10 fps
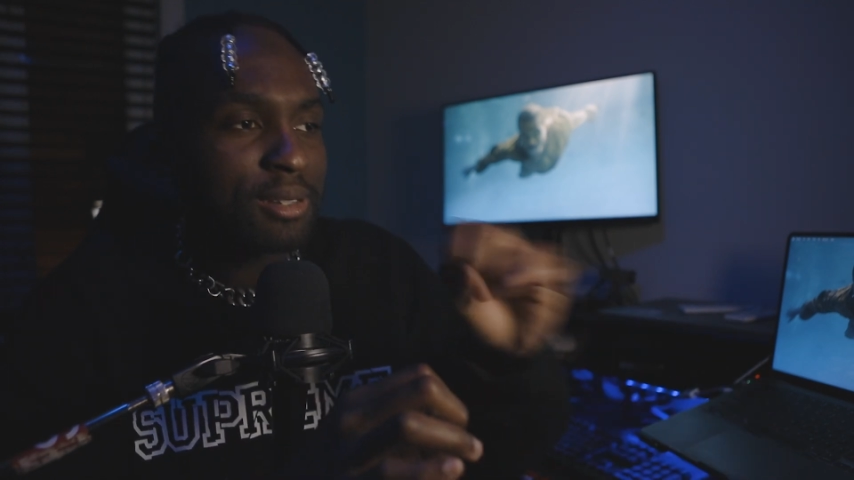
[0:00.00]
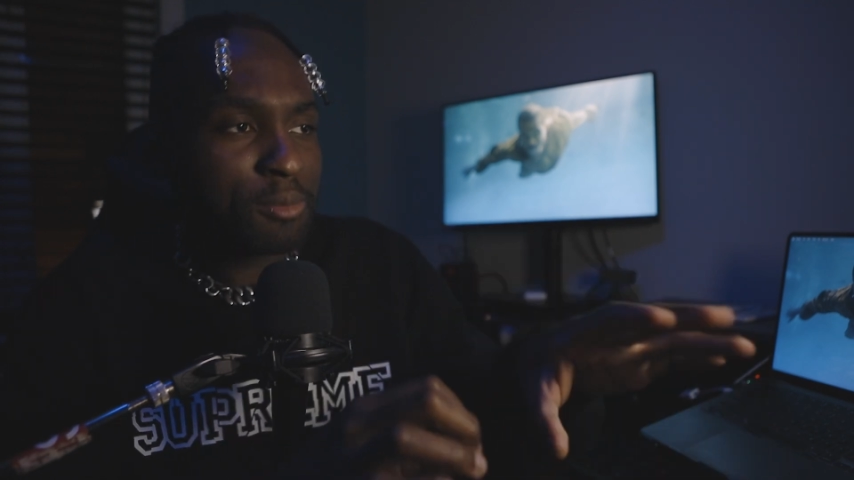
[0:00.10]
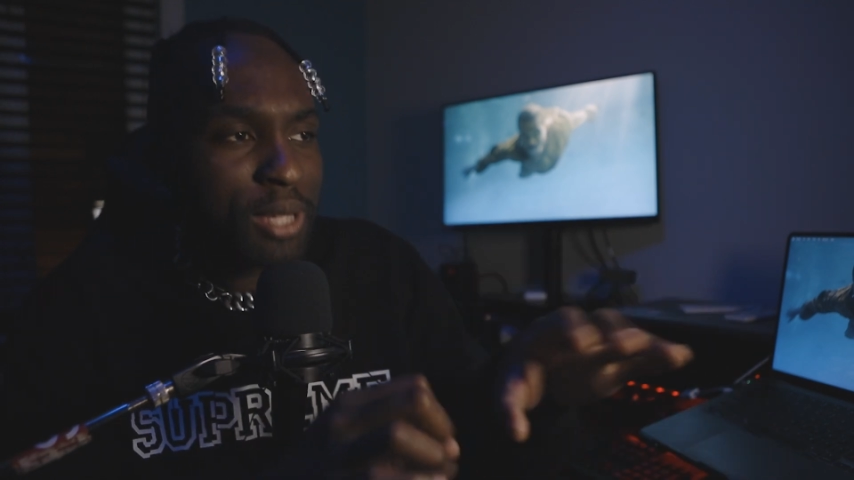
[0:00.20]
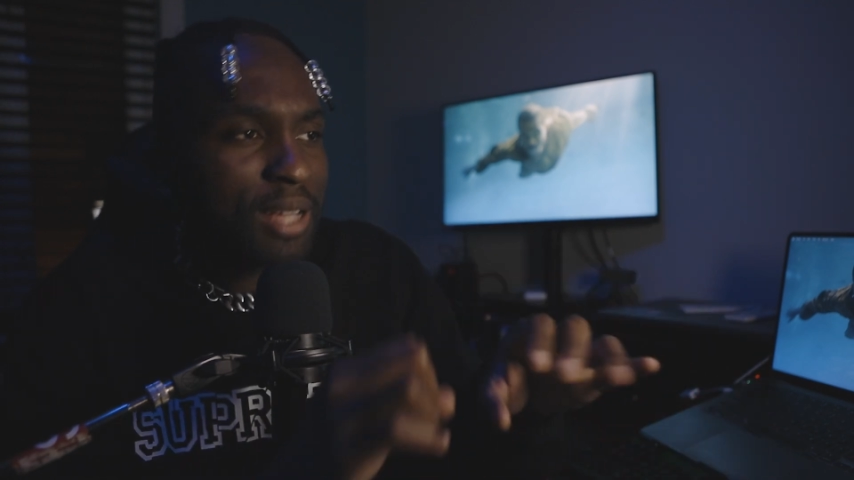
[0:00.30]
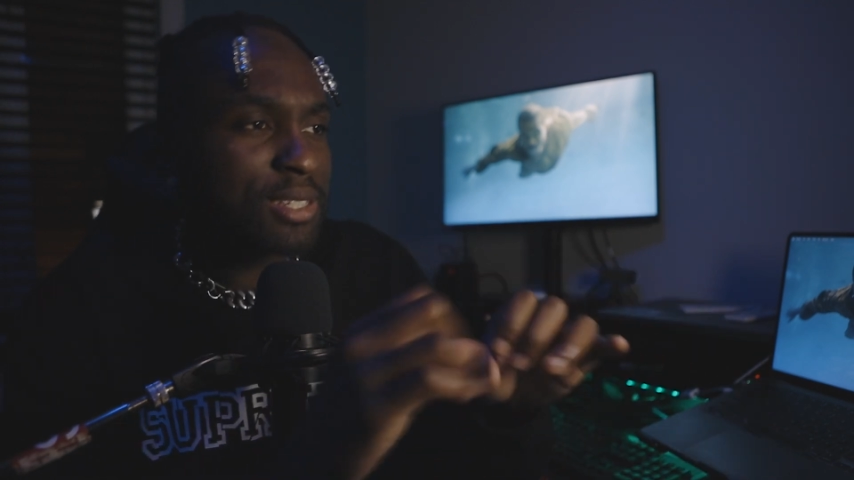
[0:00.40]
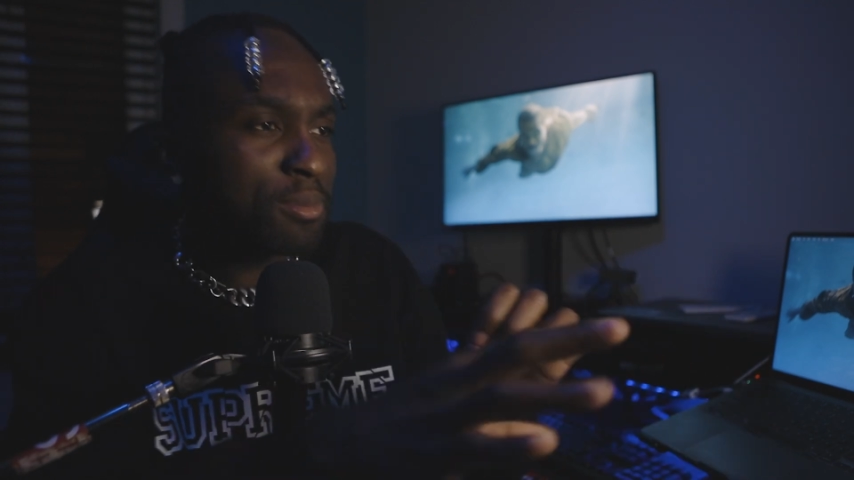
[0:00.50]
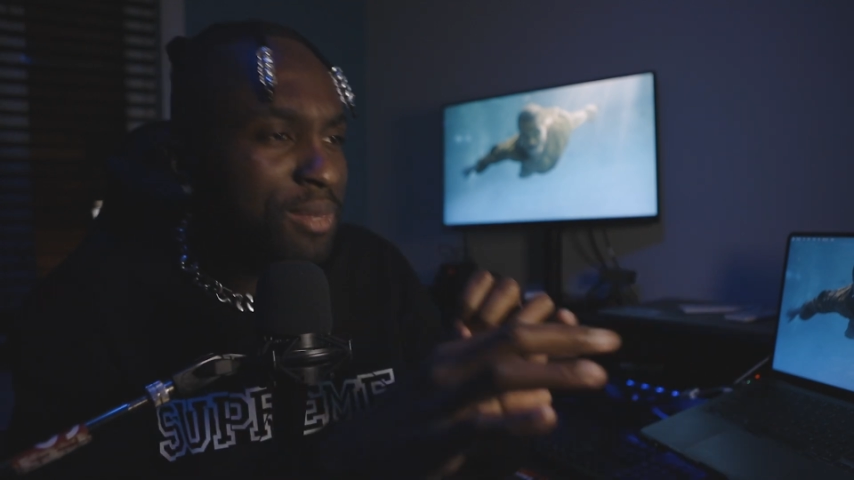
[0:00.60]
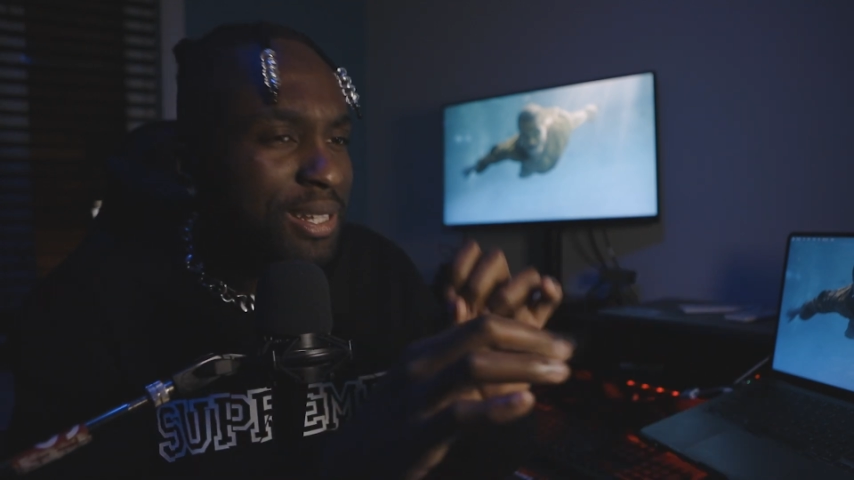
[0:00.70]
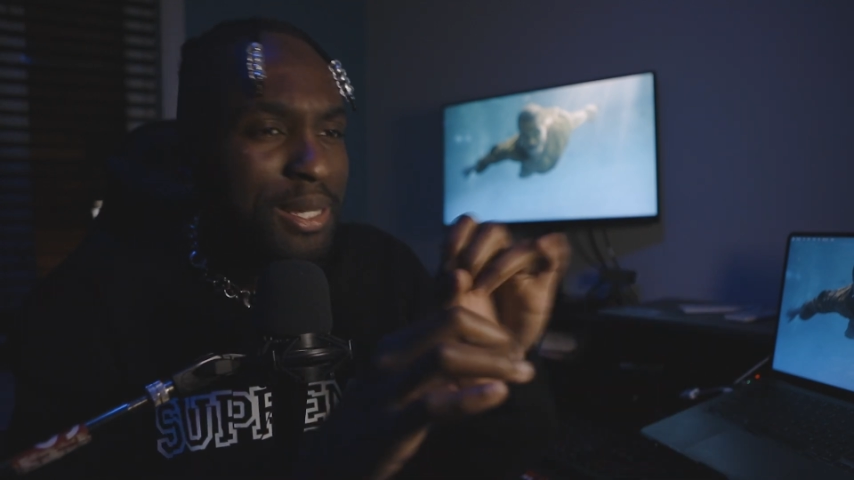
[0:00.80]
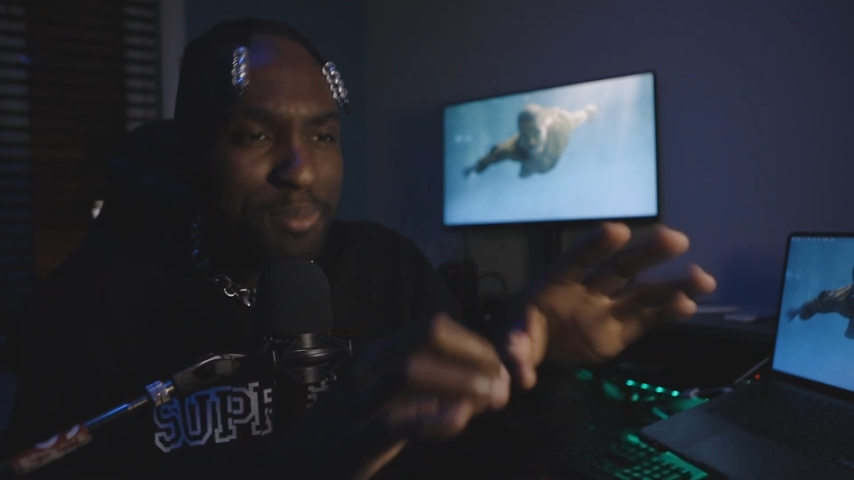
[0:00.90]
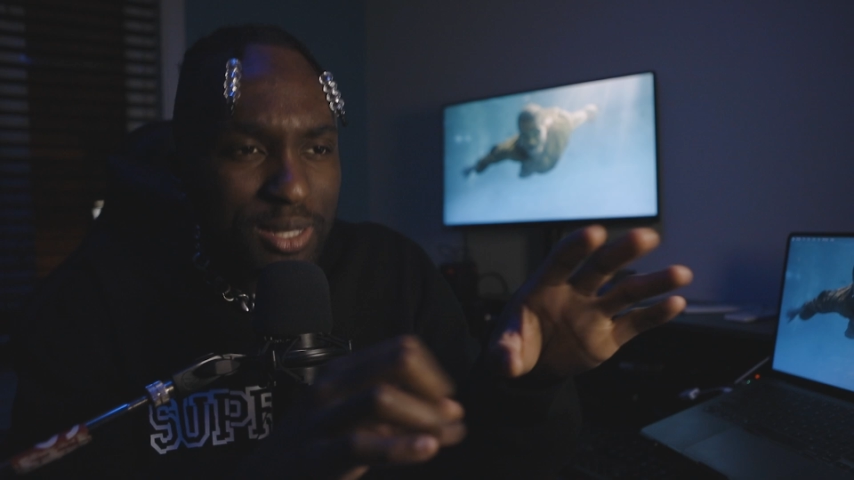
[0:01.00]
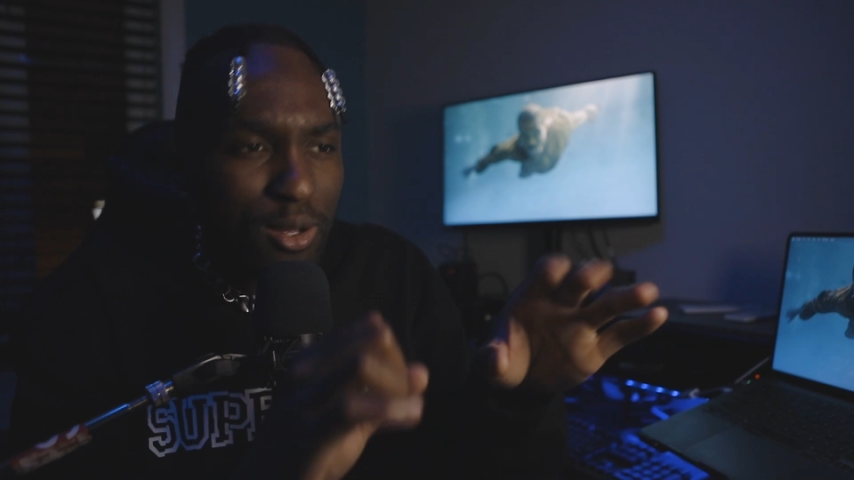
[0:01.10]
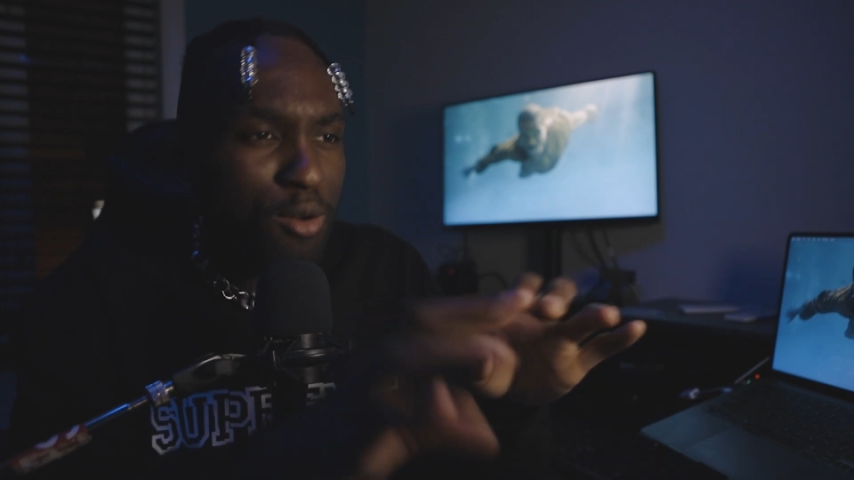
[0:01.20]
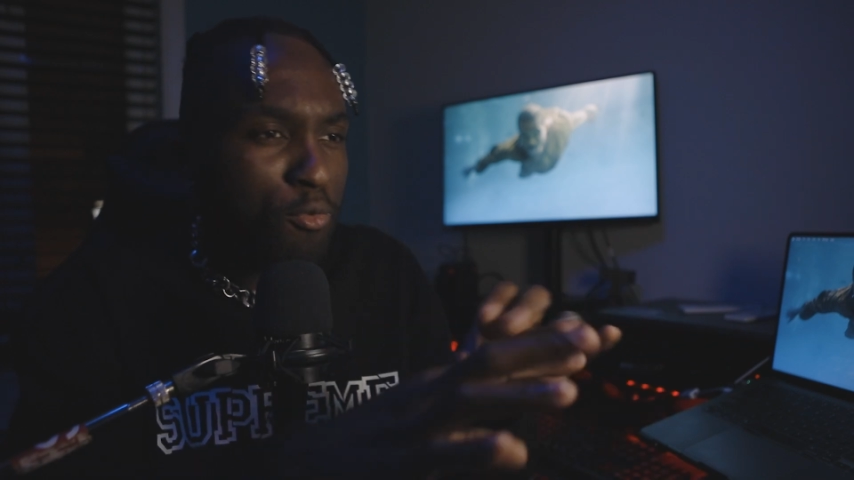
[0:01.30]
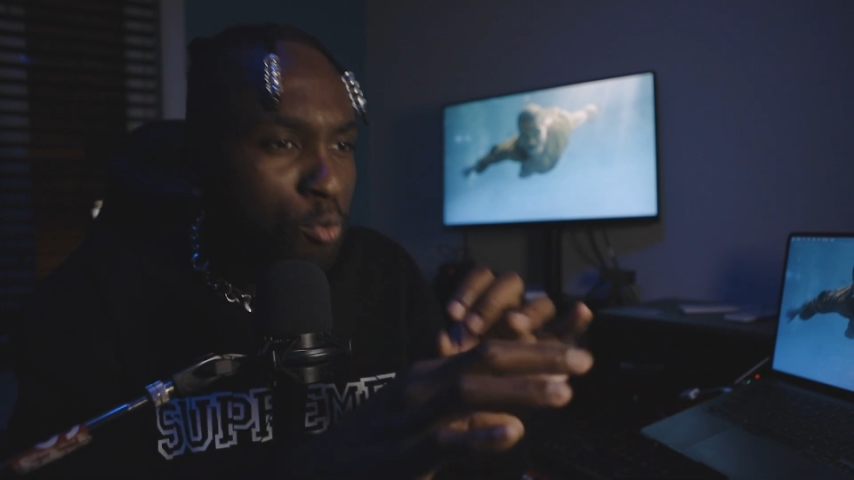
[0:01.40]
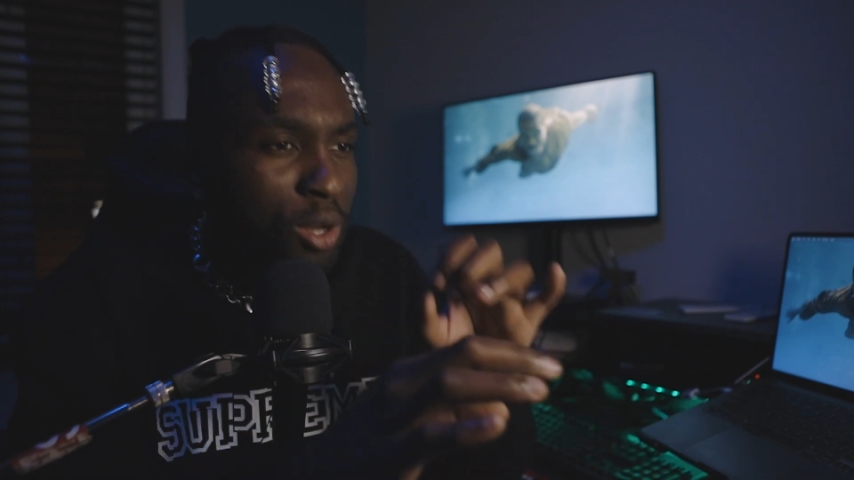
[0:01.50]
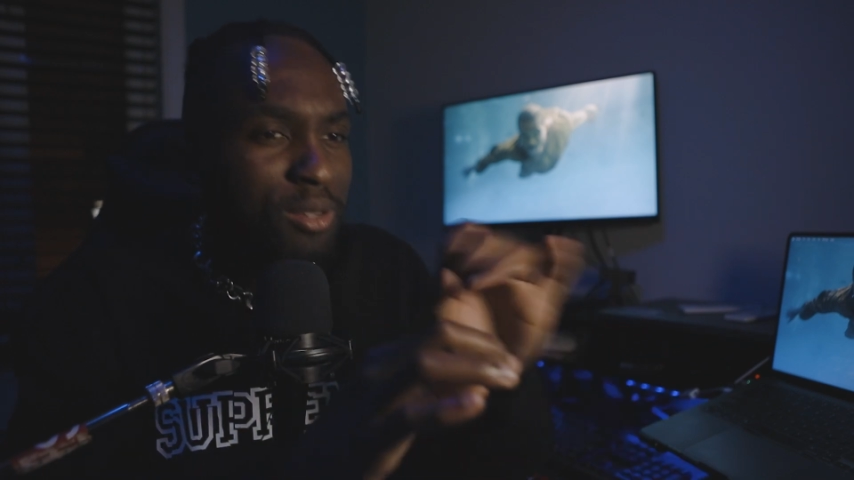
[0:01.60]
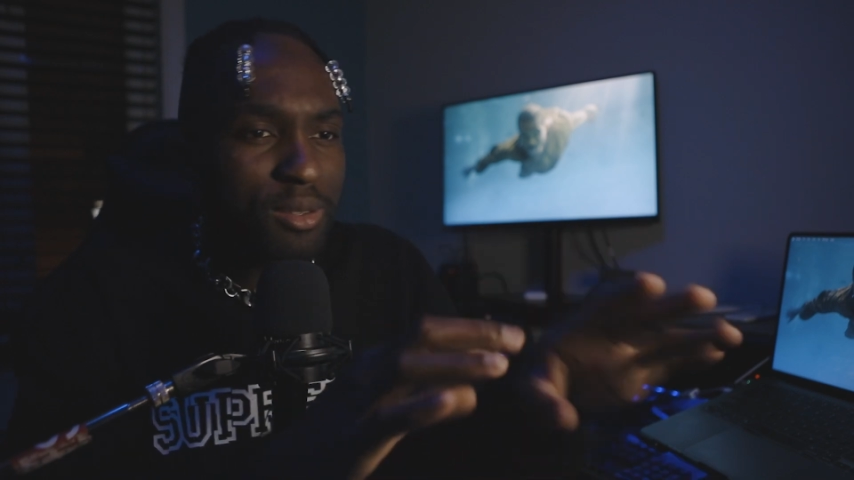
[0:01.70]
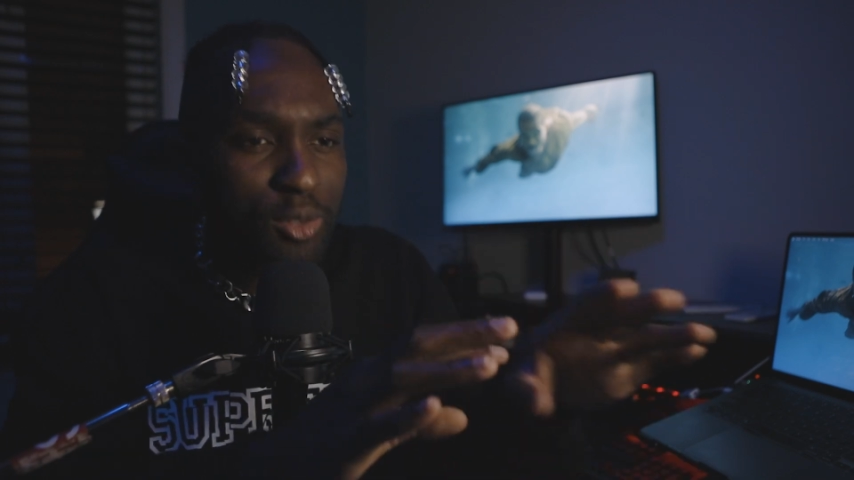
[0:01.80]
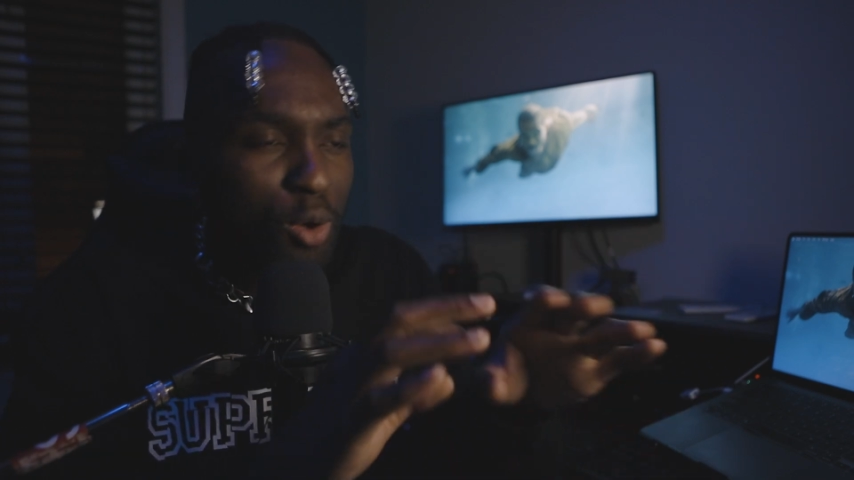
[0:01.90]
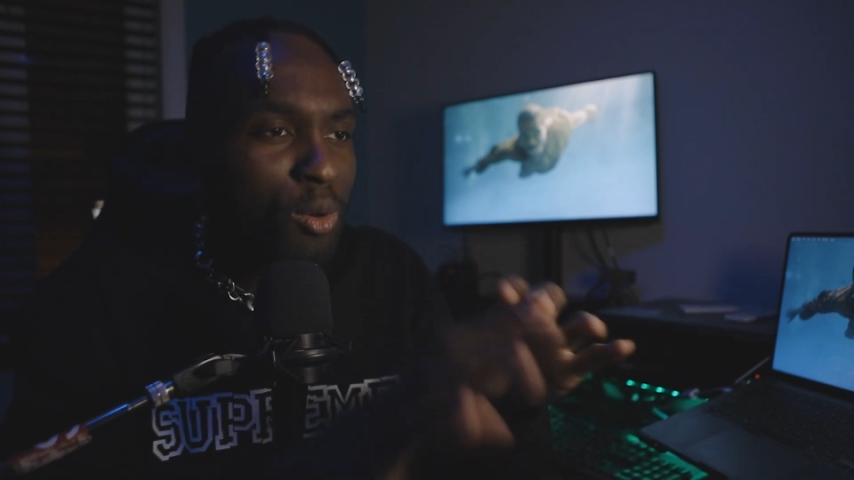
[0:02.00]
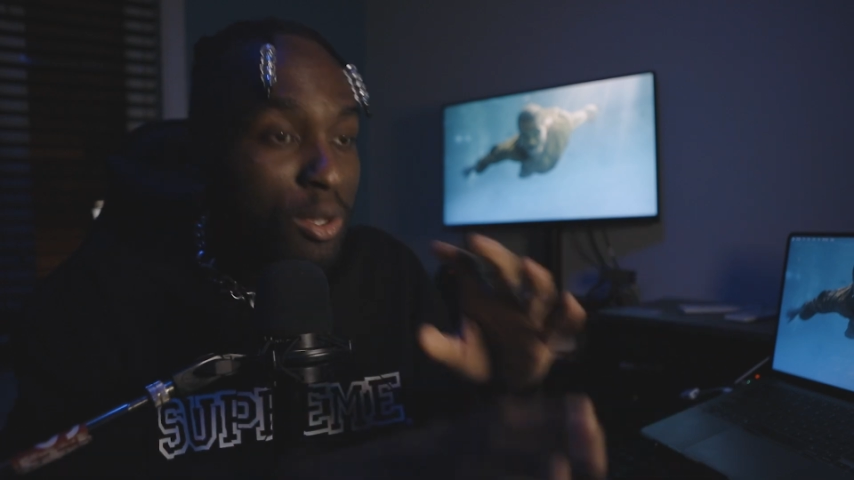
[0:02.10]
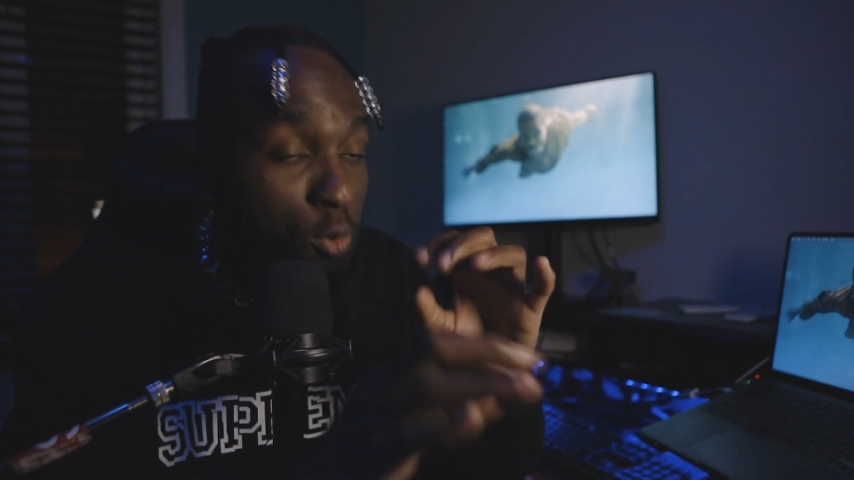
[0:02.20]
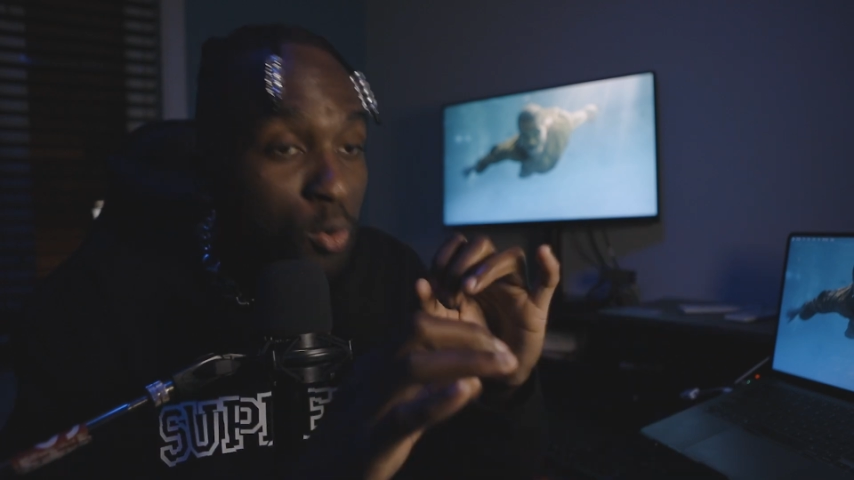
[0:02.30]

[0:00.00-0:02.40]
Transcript: We had some glimpse of what, you know,